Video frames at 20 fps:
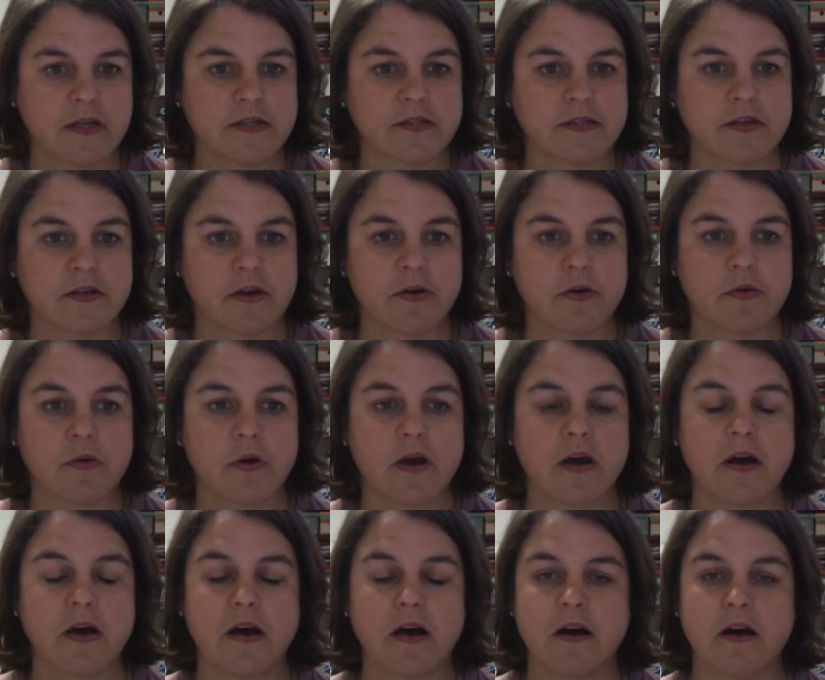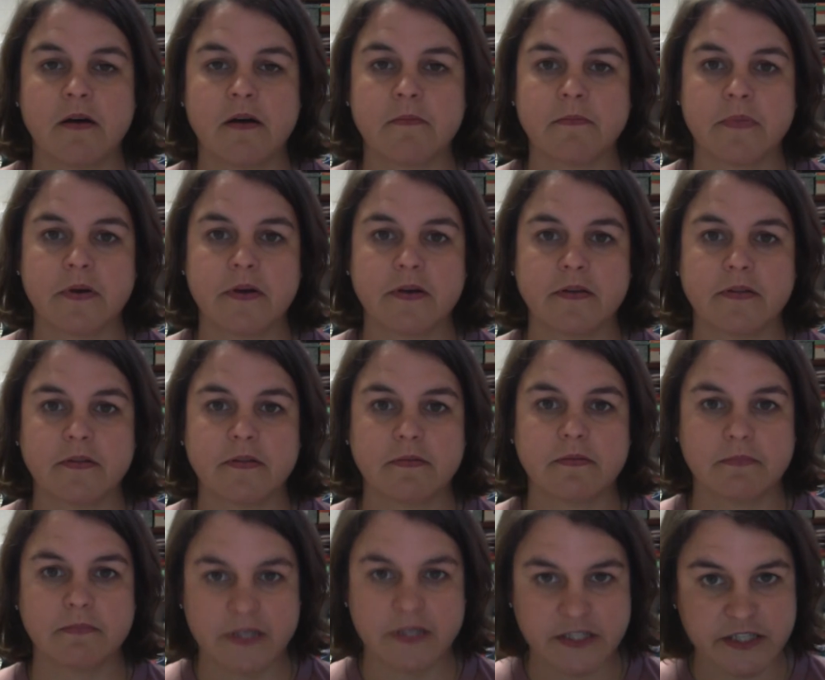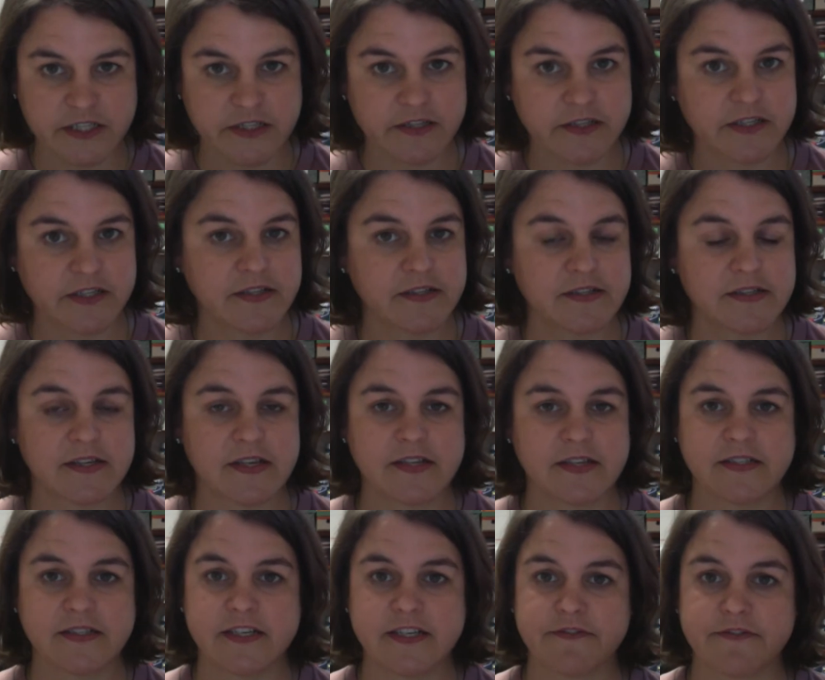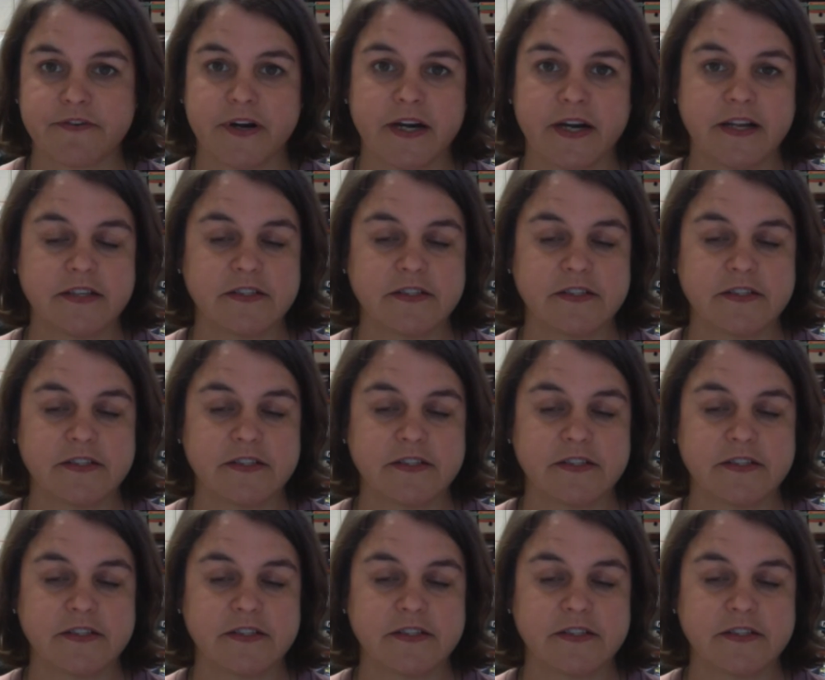So this year is different.